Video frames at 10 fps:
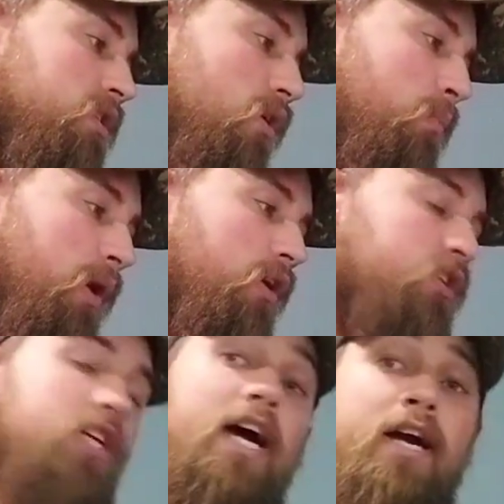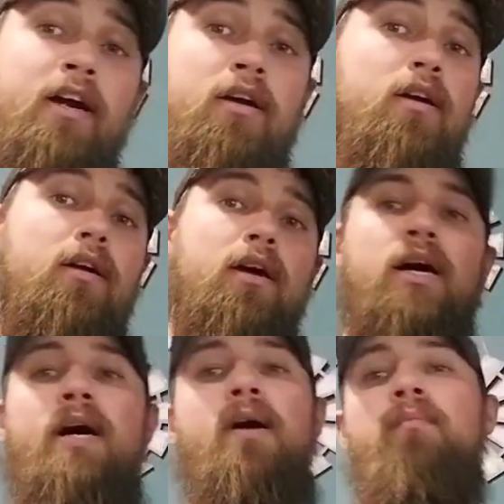So Berkshire,
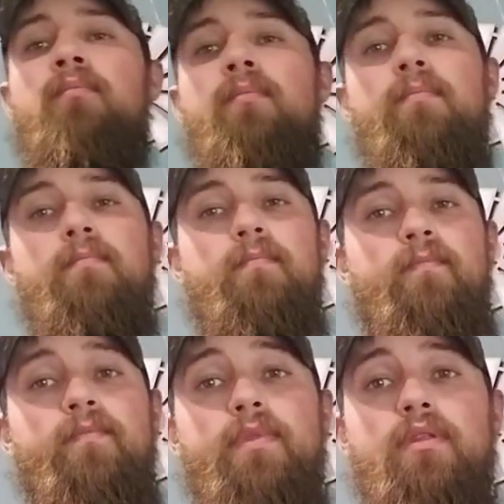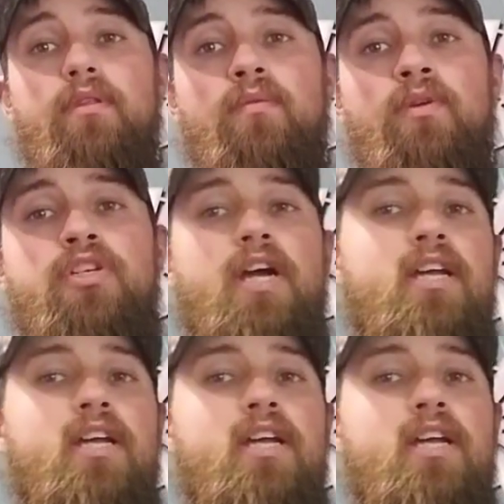we're